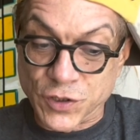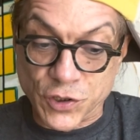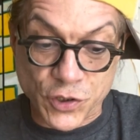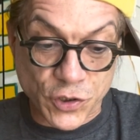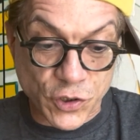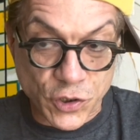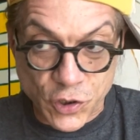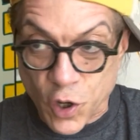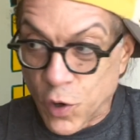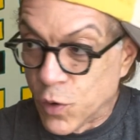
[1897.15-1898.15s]

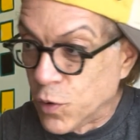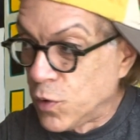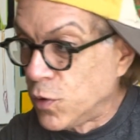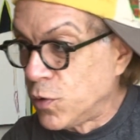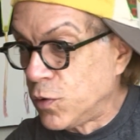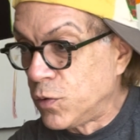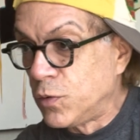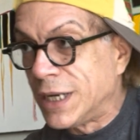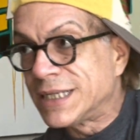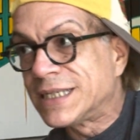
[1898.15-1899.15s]

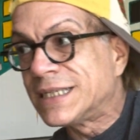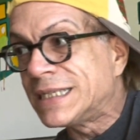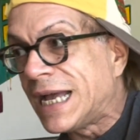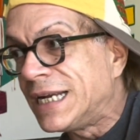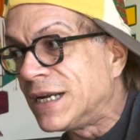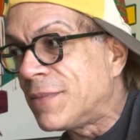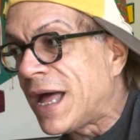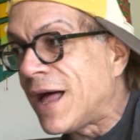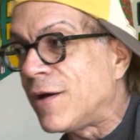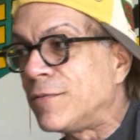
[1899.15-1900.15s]
so excited
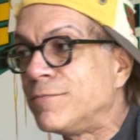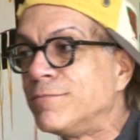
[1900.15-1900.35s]
about,